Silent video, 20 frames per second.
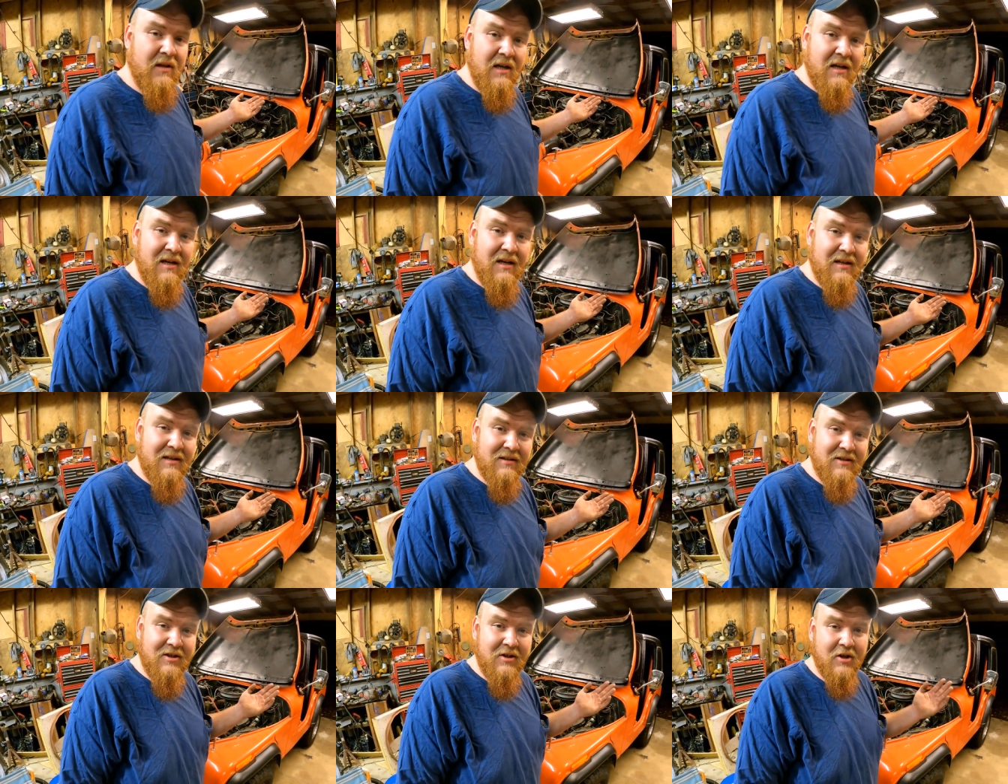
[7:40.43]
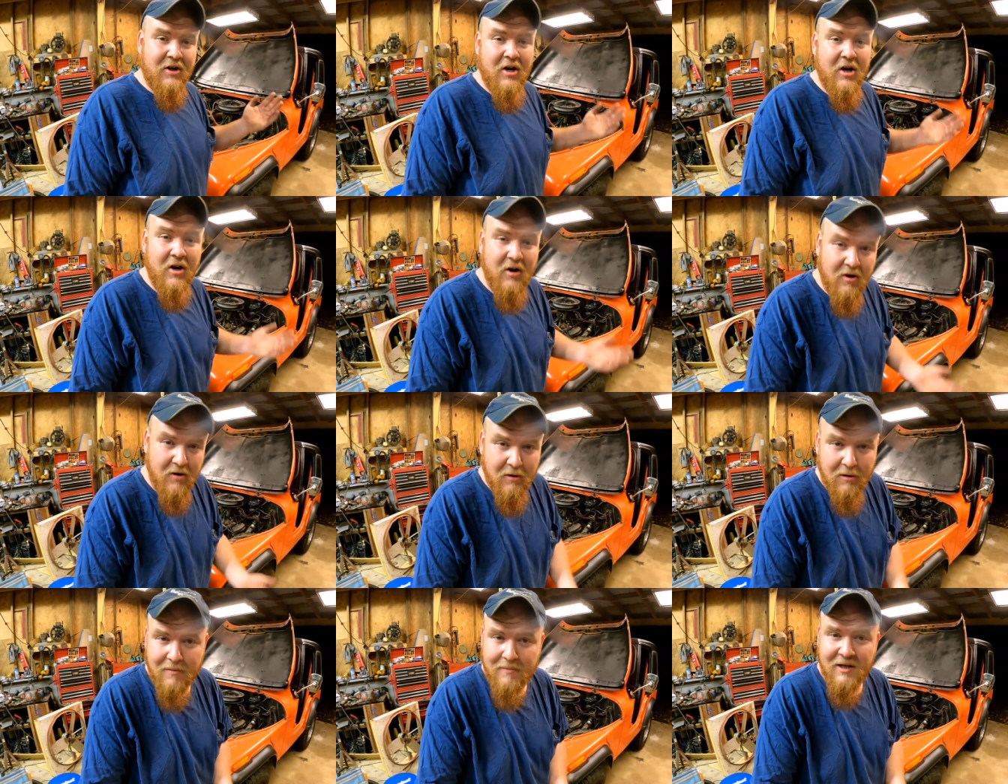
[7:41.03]
line to the
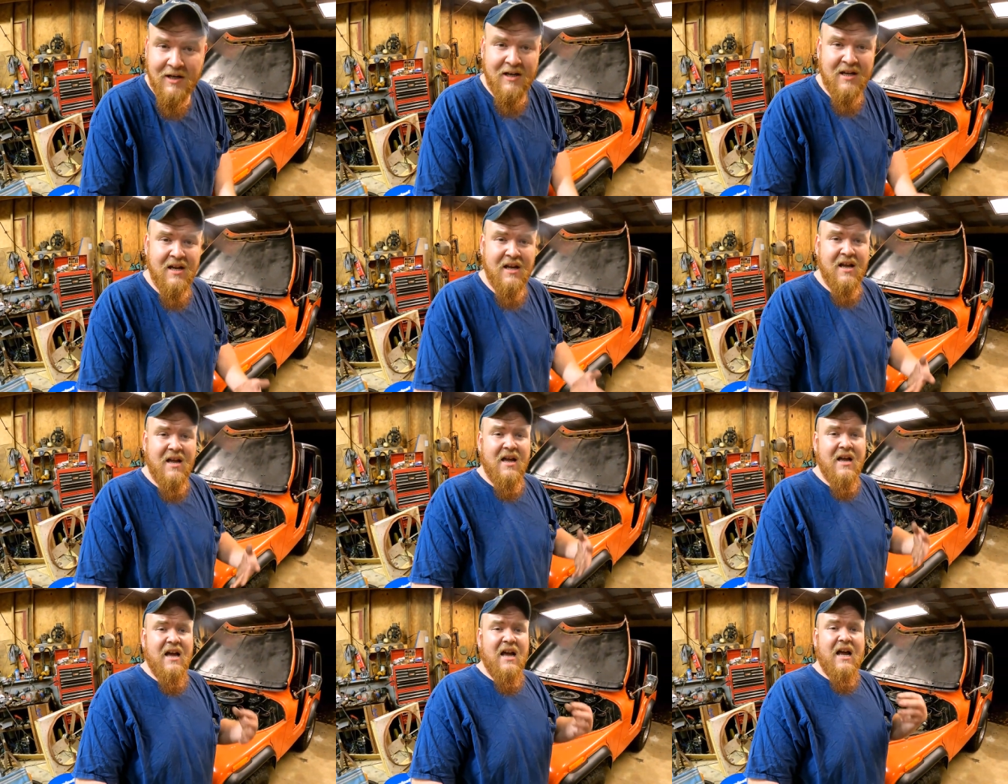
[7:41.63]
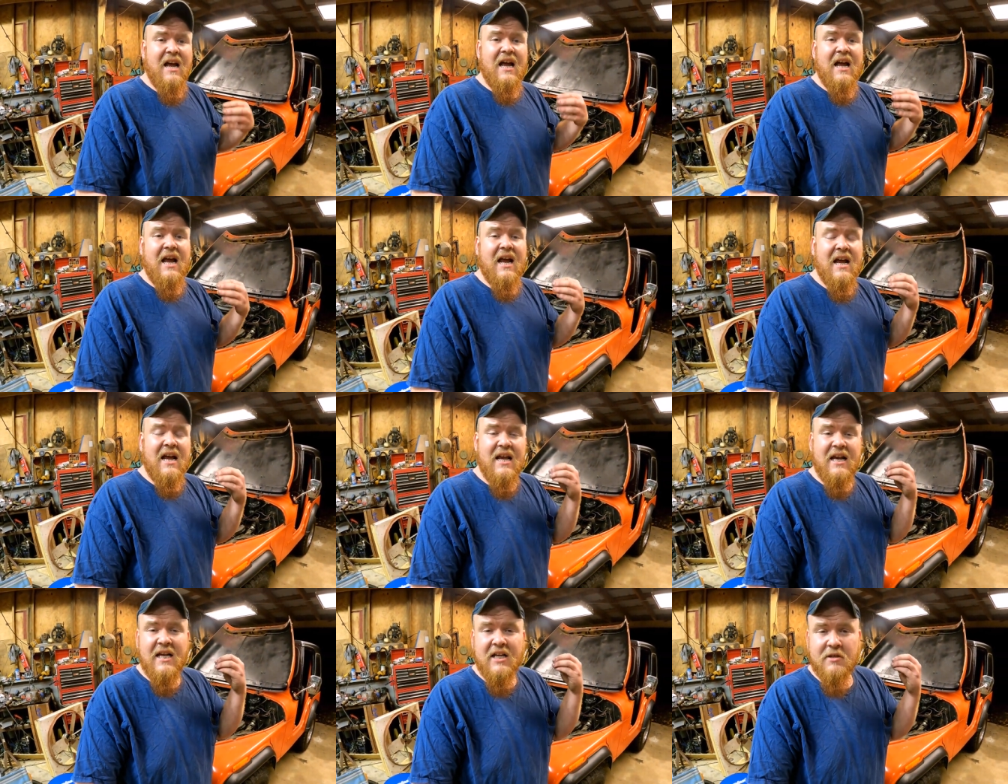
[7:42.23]
carb.
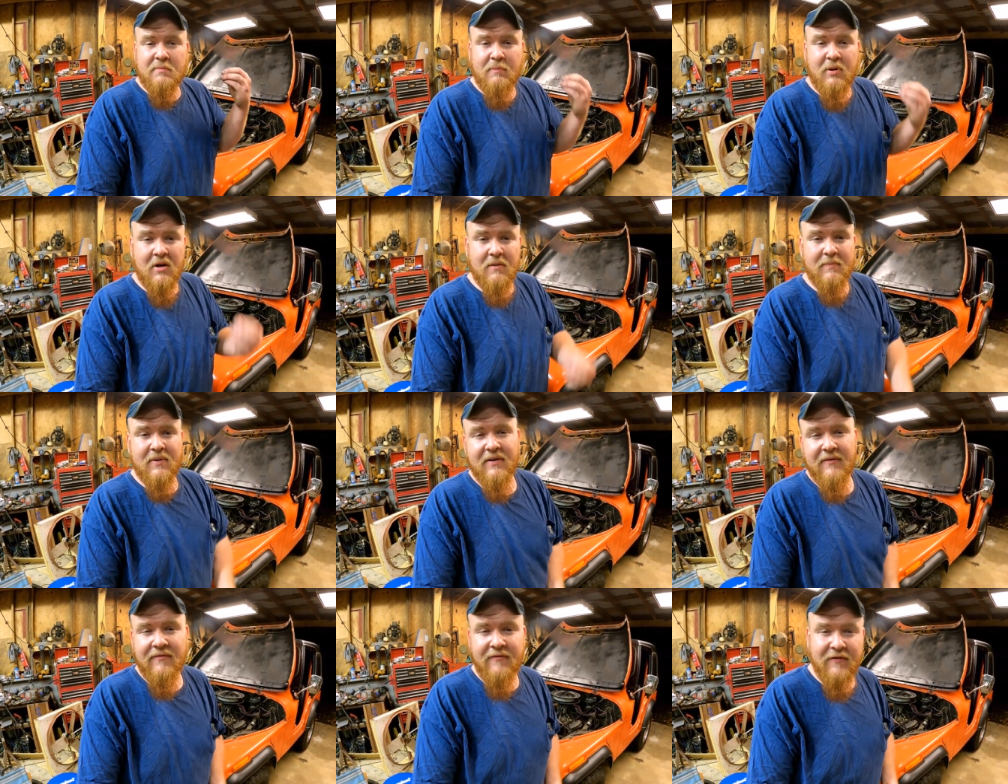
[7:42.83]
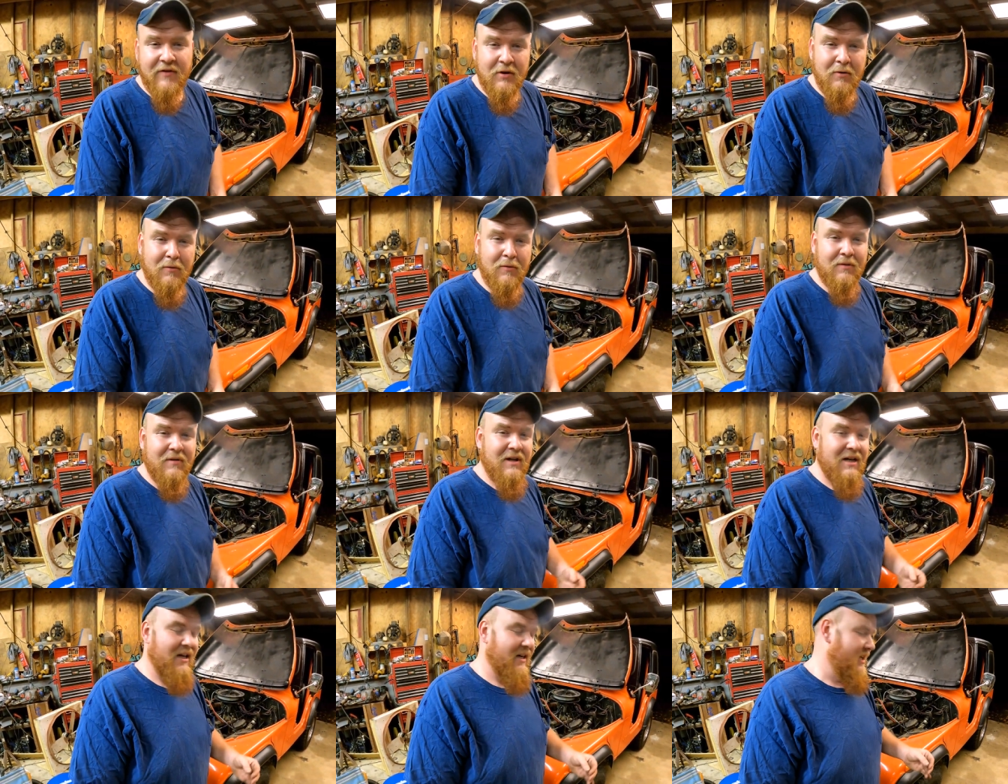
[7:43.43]
It's pumping
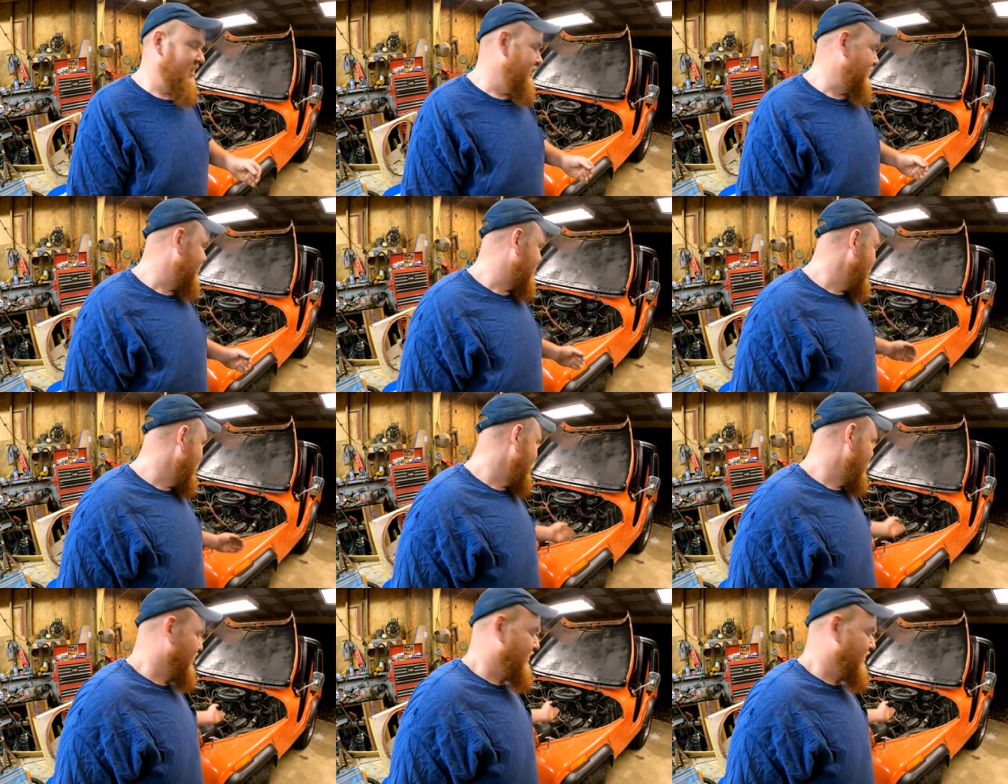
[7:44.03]
fuel like it's got